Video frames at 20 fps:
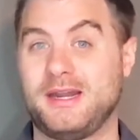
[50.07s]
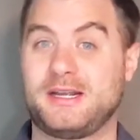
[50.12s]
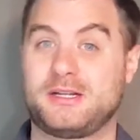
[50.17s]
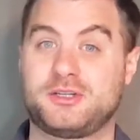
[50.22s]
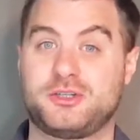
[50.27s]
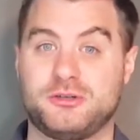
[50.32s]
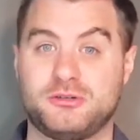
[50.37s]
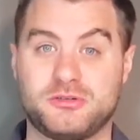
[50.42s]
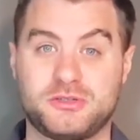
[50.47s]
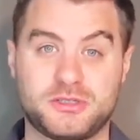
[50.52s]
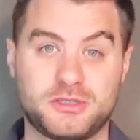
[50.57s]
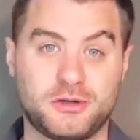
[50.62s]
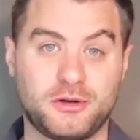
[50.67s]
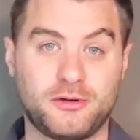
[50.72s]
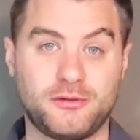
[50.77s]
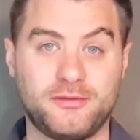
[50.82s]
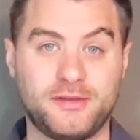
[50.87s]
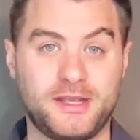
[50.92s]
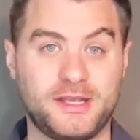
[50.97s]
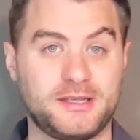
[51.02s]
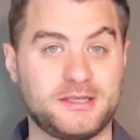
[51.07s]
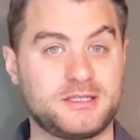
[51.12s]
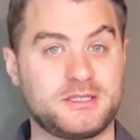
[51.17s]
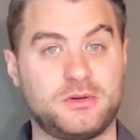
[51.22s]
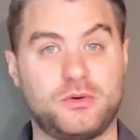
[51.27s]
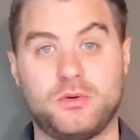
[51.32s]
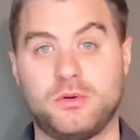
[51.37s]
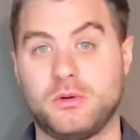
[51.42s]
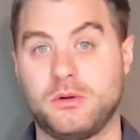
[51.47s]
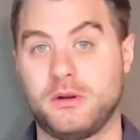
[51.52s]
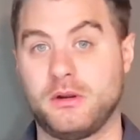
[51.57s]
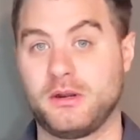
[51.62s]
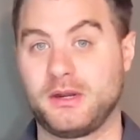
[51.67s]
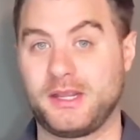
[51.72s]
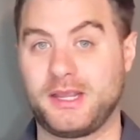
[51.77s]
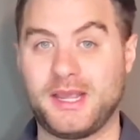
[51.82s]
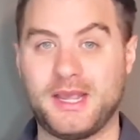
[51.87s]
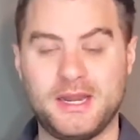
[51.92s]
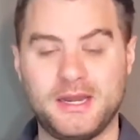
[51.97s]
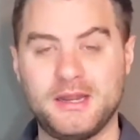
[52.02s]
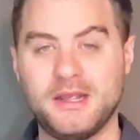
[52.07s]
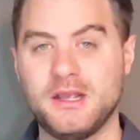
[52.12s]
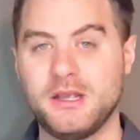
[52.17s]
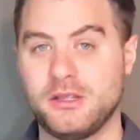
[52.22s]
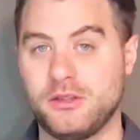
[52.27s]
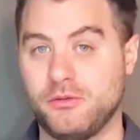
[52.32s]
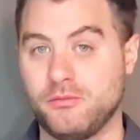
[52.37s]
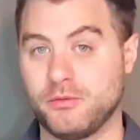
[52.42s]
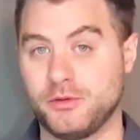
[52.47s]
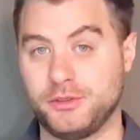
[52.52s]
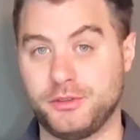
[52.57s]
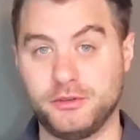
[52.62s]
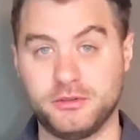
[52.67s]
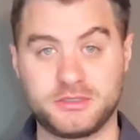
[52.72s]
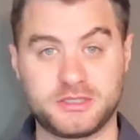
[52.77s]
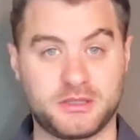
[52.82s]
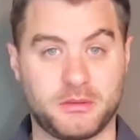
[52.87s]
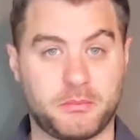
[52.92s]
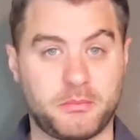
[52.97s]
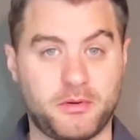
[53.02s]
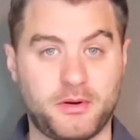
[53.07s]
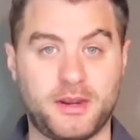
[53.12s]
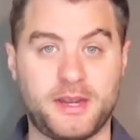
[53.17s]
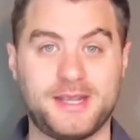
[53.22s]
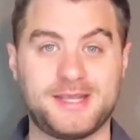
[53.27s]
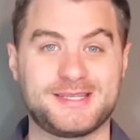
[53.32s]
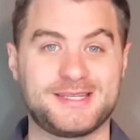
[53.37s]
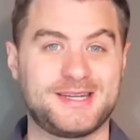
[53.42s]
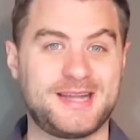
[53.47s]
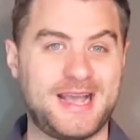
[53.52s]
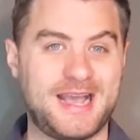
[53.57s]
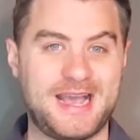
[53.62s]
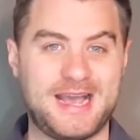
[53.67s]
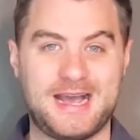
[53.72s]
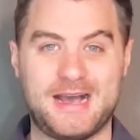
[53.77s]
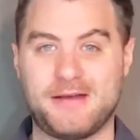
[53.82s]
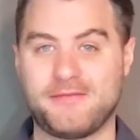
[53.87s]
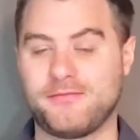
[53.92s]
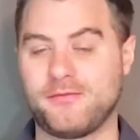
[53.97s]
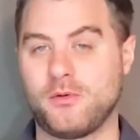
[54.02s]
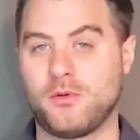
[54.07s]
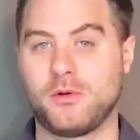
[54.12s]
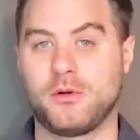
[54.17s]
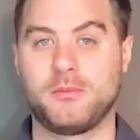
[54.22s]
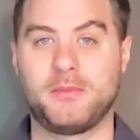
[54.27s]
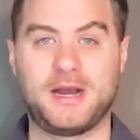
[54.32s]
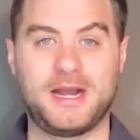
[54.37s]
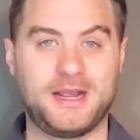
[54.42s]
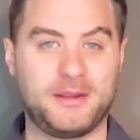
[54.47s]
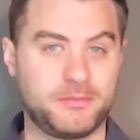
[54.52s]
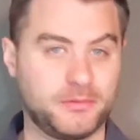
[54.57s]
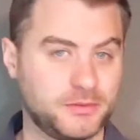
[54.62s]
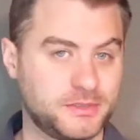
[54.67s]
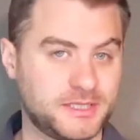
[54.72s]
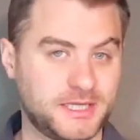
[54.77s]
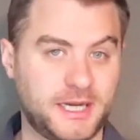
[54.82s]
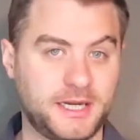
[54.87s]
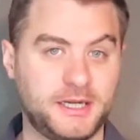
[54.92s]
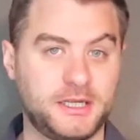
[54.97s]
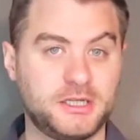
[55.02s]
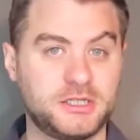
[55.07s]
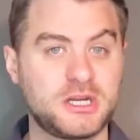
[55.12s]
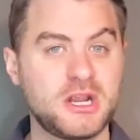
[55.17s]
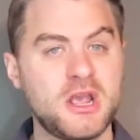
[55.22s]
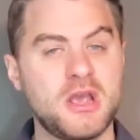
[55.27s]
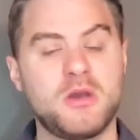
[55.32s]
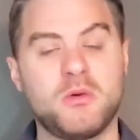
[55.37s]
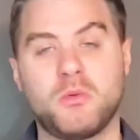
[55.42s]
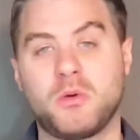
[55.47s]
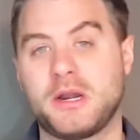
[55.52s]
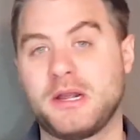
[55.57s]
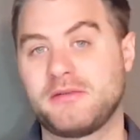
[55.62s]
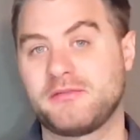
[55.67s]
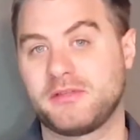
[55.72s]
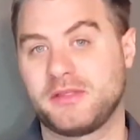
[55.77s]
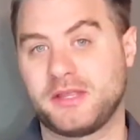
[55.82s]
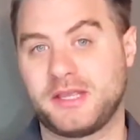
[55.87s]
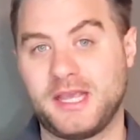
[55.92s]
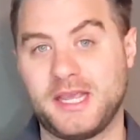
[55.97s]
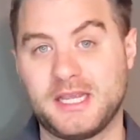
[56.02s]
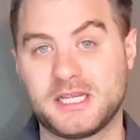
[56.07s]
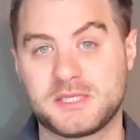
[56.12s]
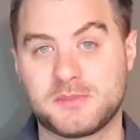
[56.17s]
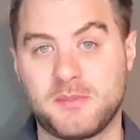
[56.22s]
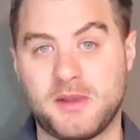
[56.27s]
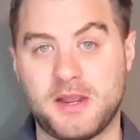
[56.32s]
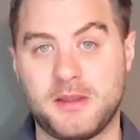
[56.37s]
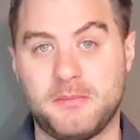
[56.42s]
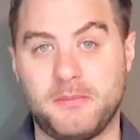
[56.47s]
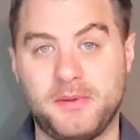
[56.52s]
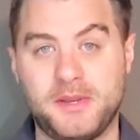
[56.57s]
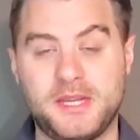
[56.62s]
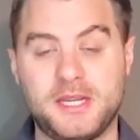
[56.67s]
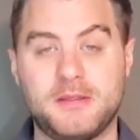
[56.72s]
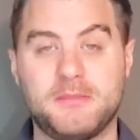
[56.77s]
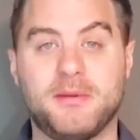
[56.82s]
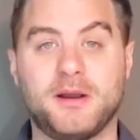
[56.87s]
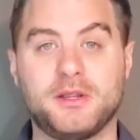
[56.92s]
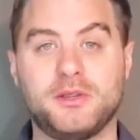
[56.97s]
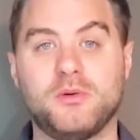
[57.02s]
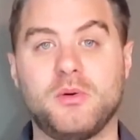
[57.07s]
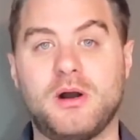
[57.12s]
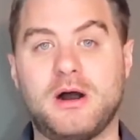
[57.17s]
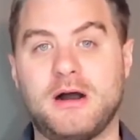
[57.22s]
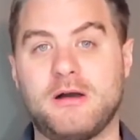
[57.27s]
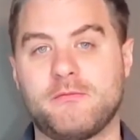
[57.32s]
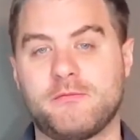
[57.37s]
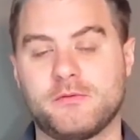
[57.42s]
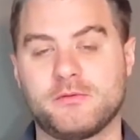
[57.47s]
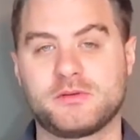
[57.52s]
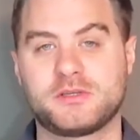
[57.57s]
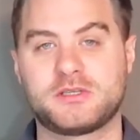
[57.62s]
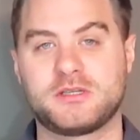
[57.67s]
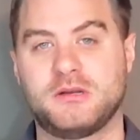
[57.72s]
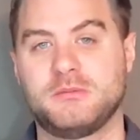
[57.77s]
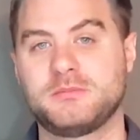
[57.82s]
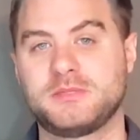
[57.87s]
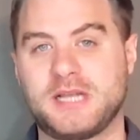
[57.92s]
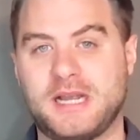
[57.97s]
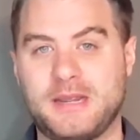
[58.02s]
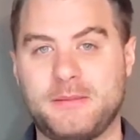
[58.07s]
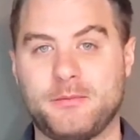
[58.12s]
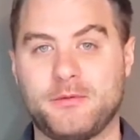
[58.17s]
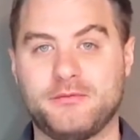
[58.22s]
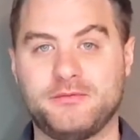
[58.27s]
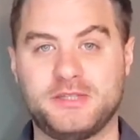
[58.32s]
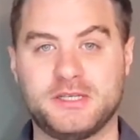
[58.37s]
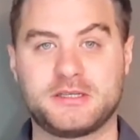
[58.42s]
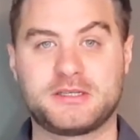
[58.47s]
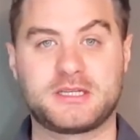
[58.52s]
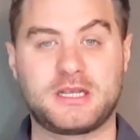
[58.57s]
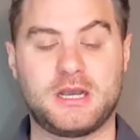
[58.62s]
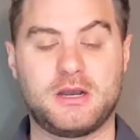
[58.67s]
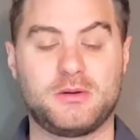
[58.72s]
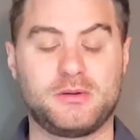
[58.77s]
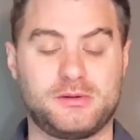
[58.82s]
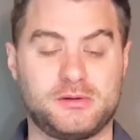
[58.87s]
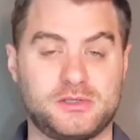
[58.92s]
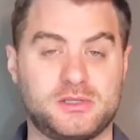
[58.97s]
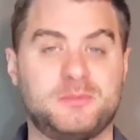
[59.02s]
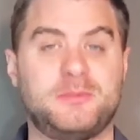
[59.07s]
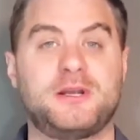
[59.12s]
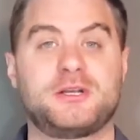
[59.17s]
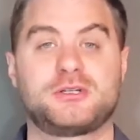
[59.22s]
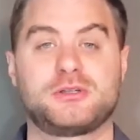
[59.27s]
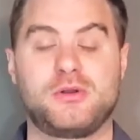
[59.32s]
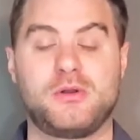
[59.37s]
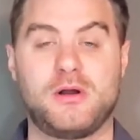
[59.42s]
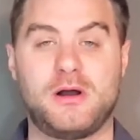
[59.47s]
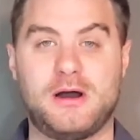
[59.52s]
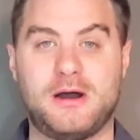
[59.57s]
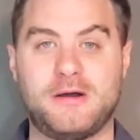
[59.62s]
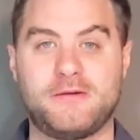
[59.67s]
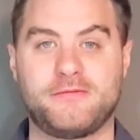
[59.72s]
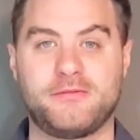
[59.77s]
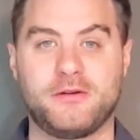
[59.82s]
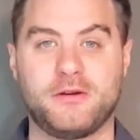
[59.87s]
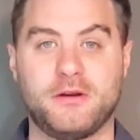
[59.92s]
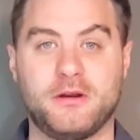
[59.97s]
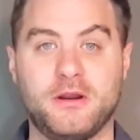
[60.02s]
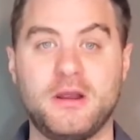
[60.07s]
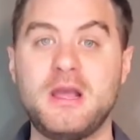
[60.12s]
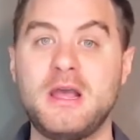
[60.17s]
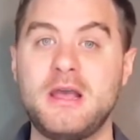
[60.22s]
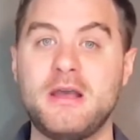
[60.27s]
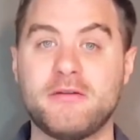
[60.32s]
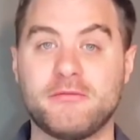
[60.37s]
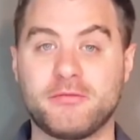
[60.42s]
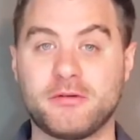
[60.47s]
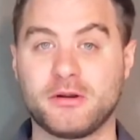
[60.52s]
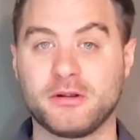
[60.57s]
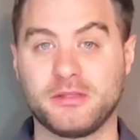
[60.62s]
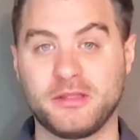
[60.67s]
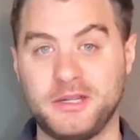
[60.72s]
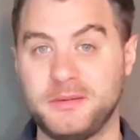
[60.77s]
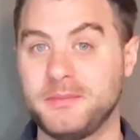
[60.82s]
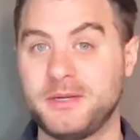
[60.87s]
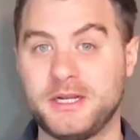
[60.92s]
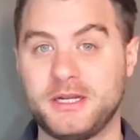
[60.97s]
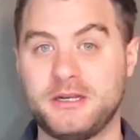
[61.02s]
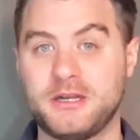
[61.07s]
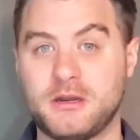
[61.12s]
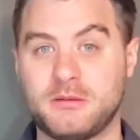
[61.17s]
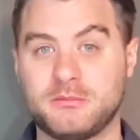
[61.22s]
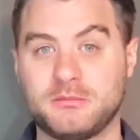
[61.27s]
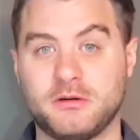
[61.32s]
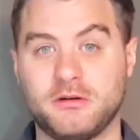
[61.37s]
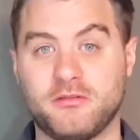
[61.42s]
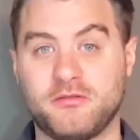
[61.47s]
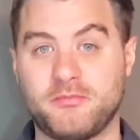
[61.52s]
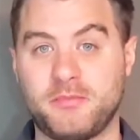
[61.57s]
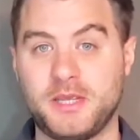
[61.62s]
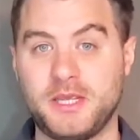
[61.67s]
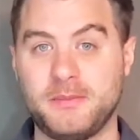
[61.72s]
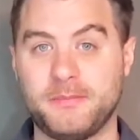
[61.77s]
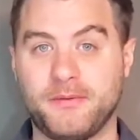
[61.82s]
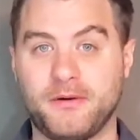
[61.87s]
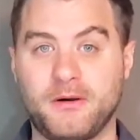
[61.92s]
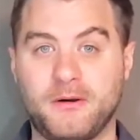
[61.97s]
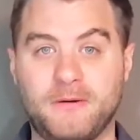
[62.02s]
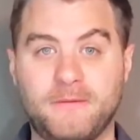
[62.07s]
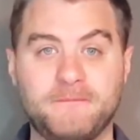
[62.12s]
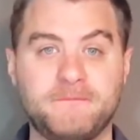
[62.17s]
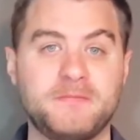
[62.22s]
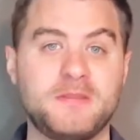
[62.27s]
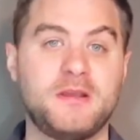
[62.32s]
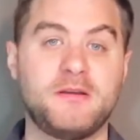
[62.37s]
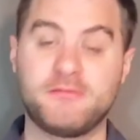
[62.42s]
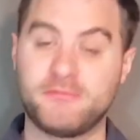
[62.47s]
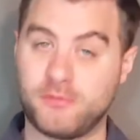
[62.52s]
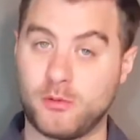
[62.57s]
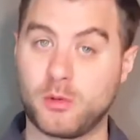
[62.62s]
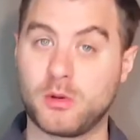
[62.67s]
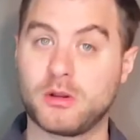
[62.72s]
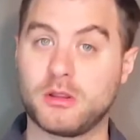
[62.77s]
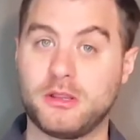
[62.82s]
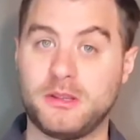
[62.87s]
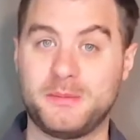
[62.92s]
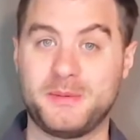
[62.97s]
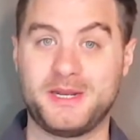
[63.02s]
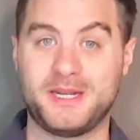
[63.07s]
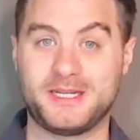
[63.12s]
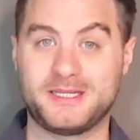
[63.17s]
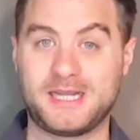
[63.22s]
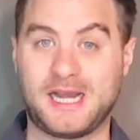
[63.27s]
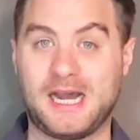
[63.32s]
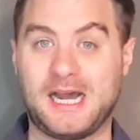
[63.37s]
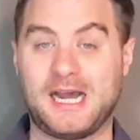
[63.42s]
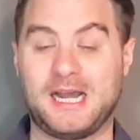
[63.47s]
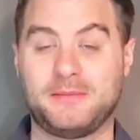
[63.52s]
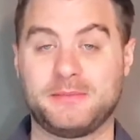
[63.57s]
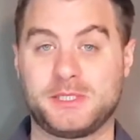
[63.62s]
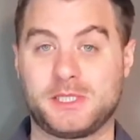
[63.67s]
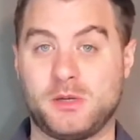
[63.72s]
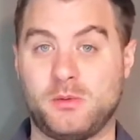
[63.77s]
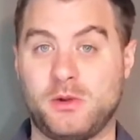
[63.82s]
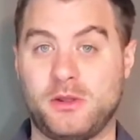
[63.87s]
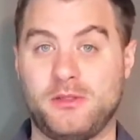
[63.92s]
an extra service, or again, you reduce the price in half or by a percentage, whatever the case might be, but you offer some type of discount or special offer for a limited number of people for a limited time. So